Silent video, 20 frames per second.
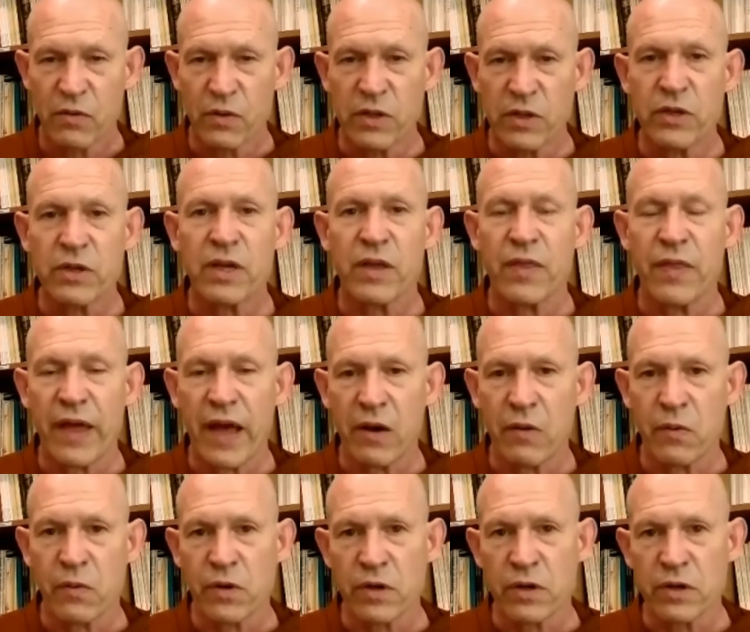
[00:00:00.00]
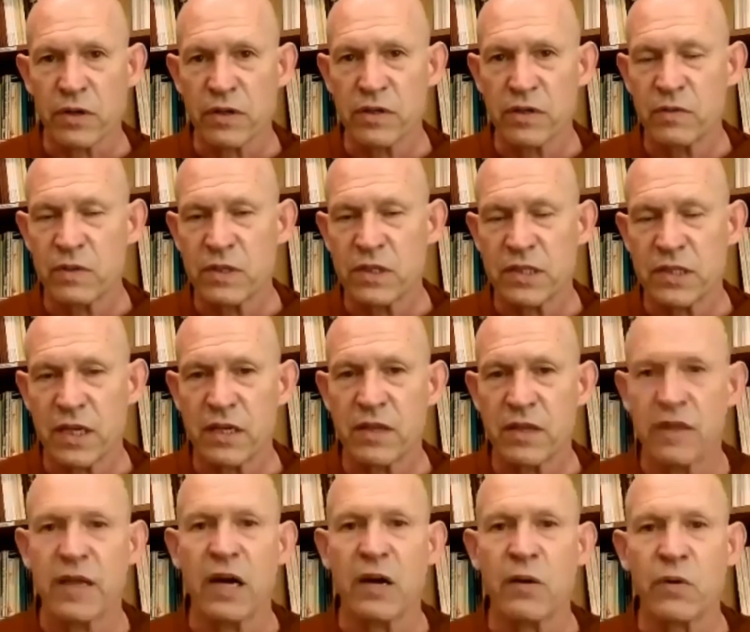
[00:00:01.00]
We look at that world, we study
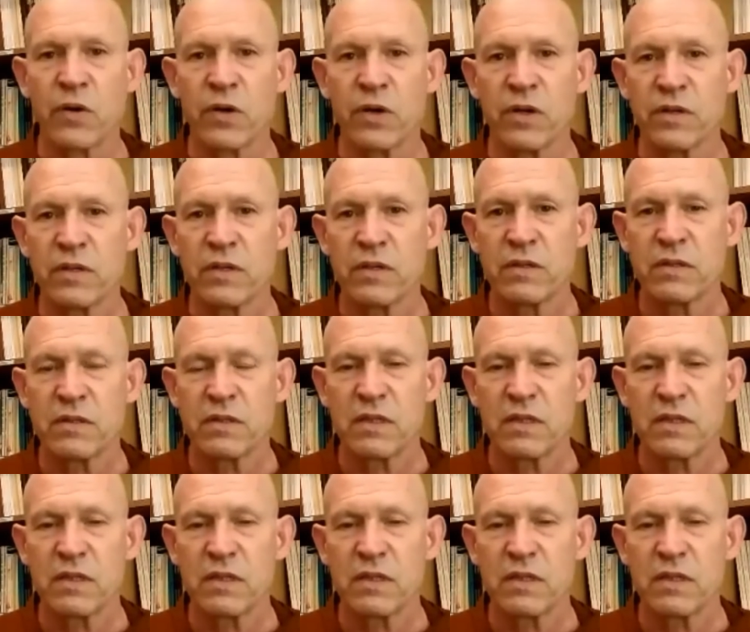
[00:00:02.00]
that world,